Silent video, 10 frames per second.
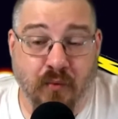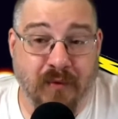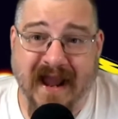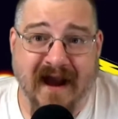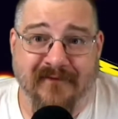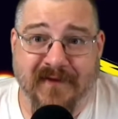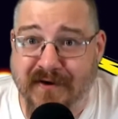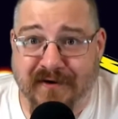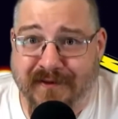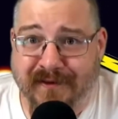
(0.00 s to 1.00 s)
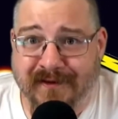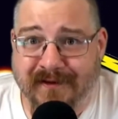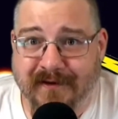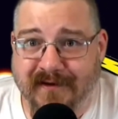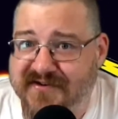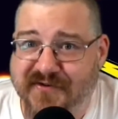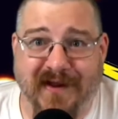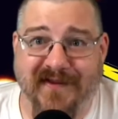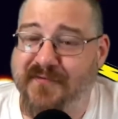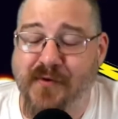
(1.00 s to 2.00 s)
we have the Earth.
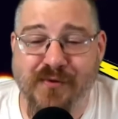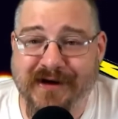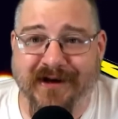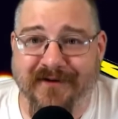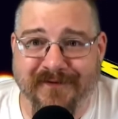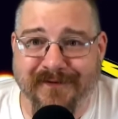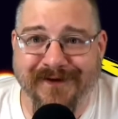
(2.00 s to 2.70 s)
That's where we live.